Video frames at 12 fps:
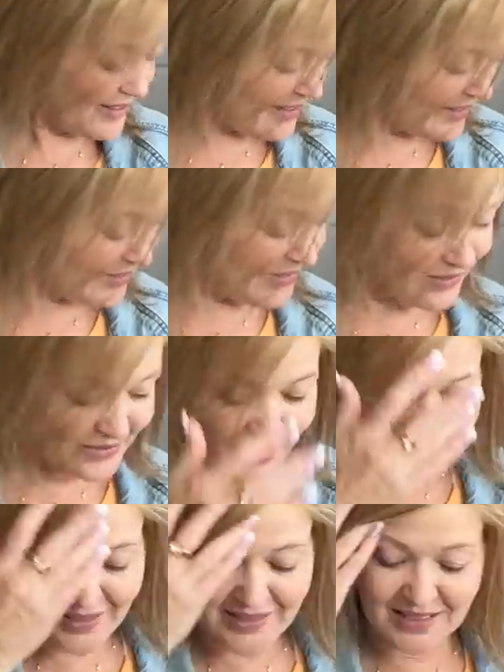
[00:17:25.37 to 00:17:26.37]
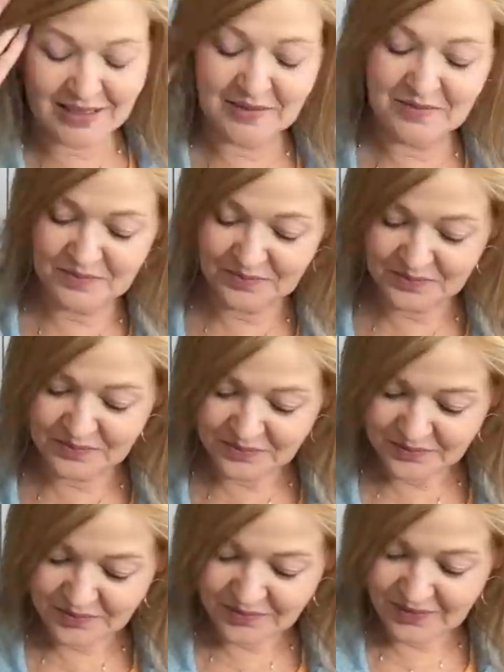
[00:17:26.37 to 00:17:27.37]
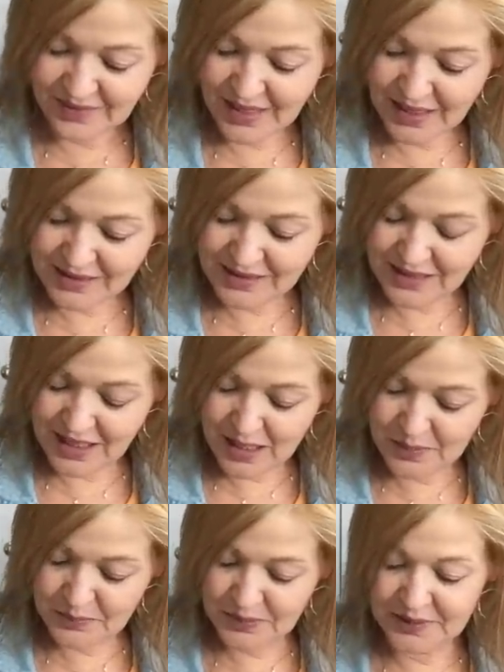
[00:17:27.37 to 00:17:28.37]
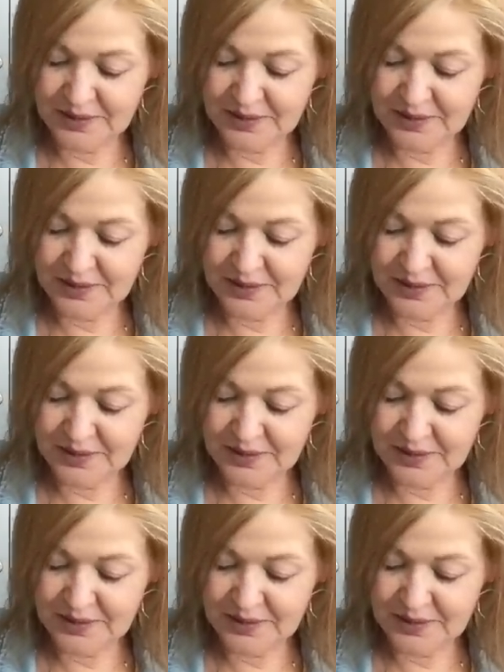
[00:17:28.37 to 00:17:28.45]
I love that. Next up,